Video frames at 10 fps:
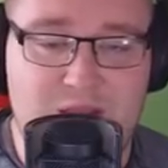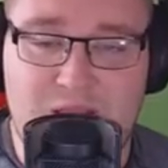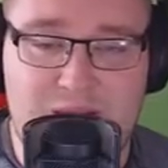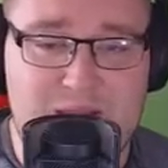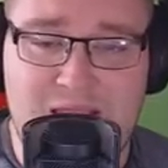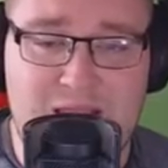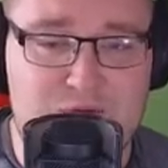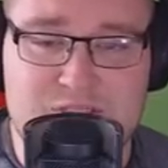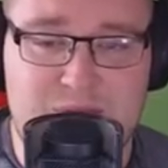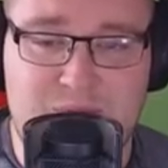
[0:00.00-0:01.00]
Uh, can't
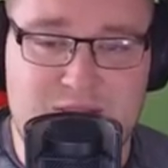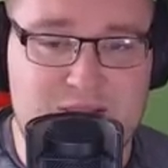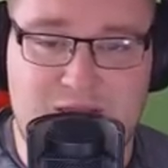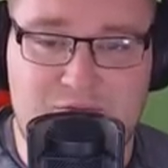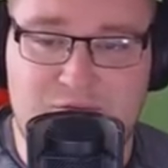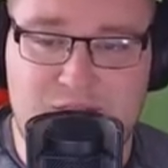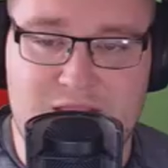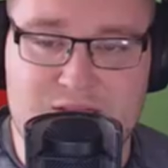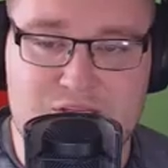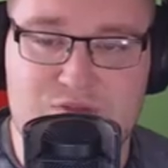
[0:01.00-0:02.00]
understand why they did that for the
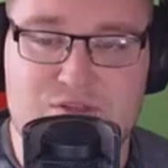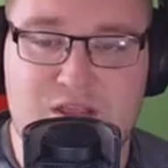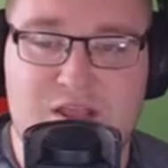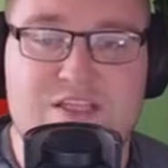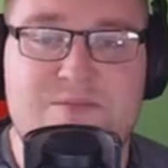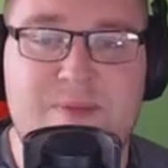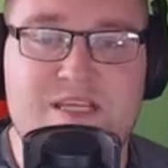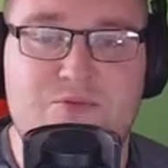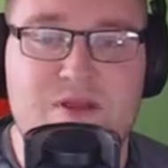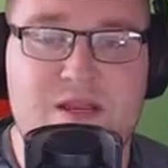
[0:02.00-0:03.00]
HQs.
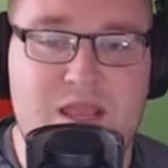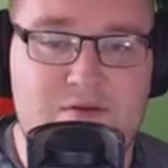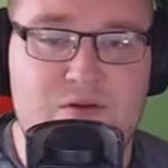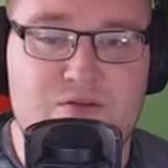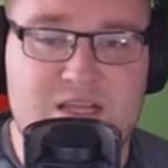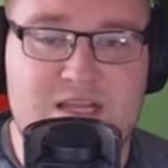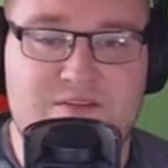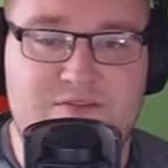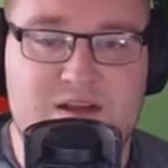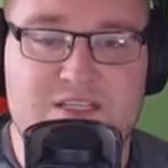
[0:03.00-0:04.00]
Space Marine Heroes,
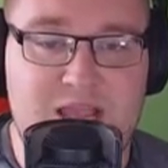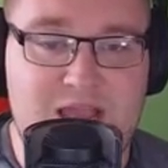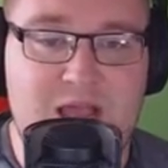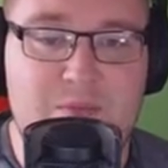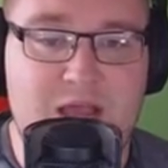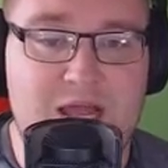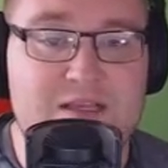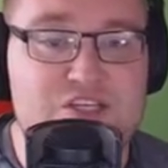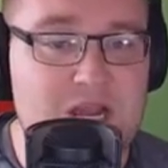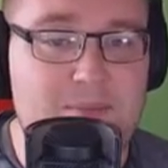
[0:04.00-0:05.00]
Cataphractii Armour,
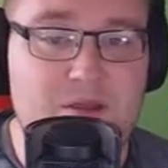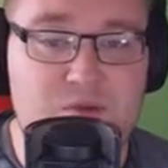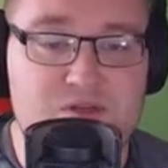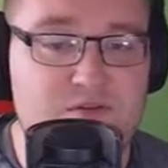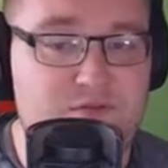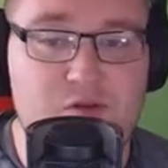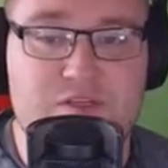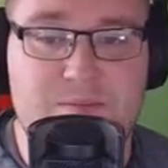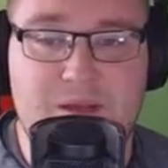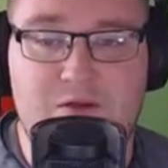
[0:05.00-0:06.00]
and Chaplain, which are
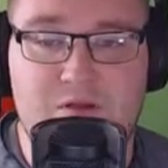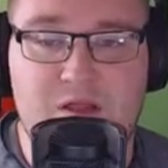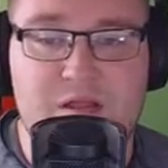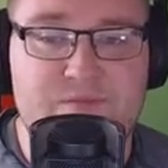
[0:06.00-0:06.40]
£30.